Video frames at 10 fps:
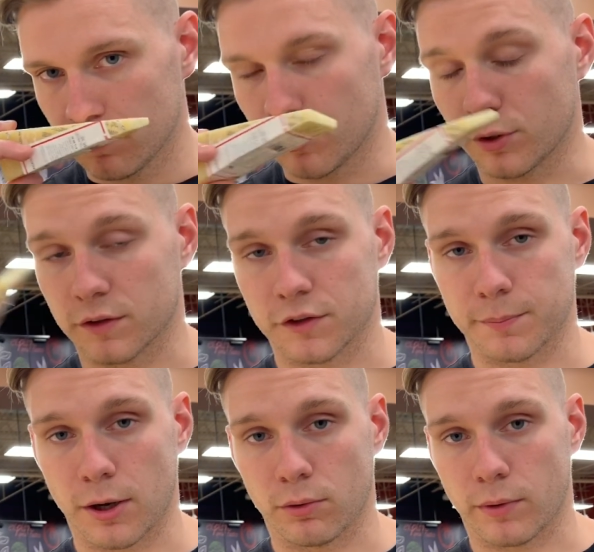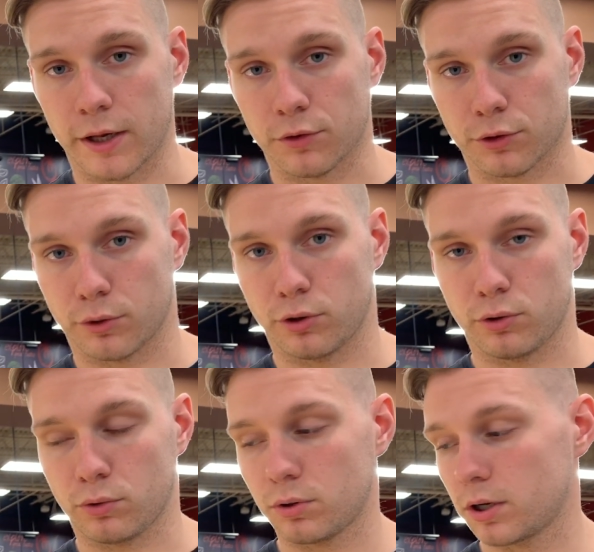you can smell right
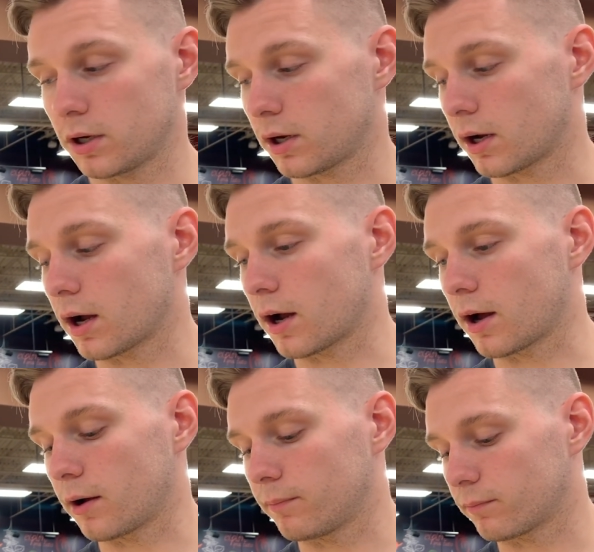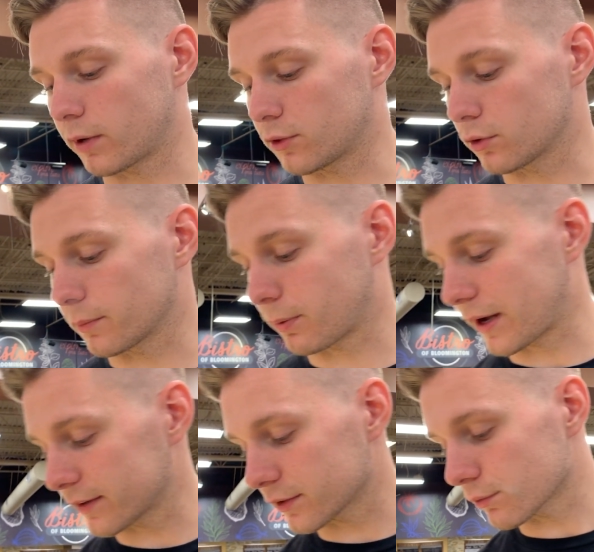through the
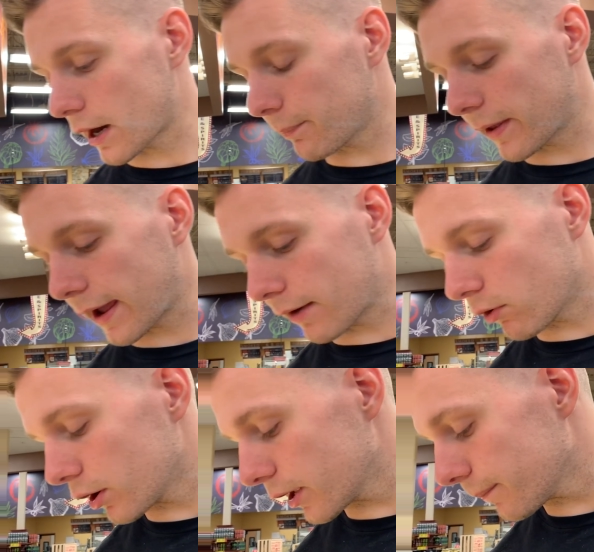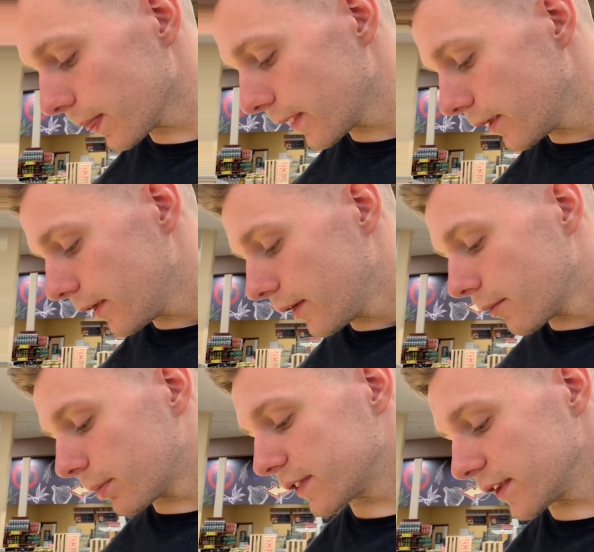plastic wrap they have on it.
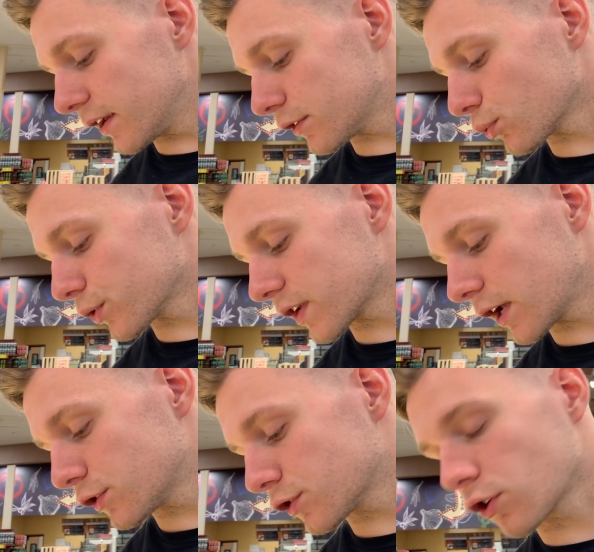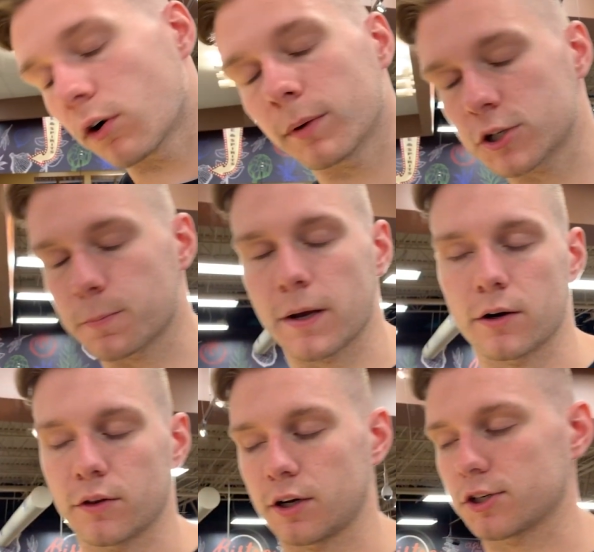But these will taste so much
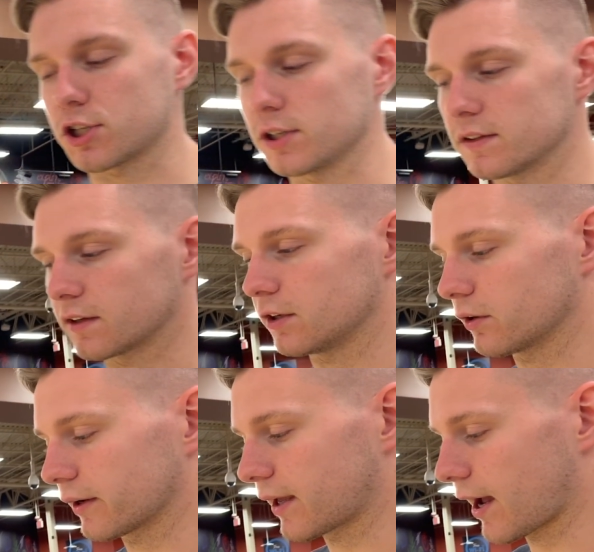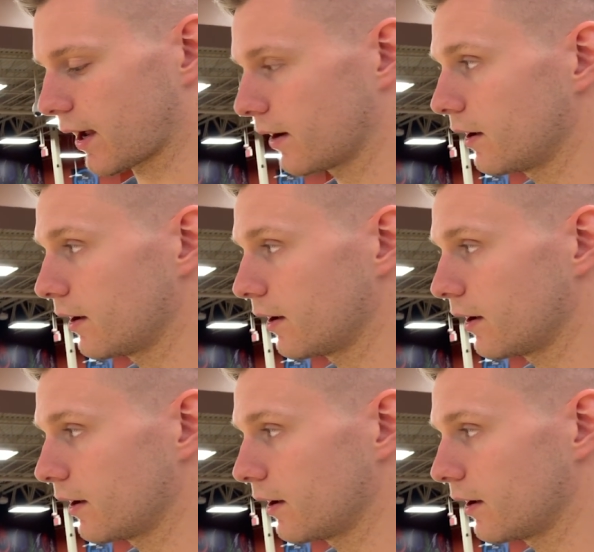better than a cheese that you'll get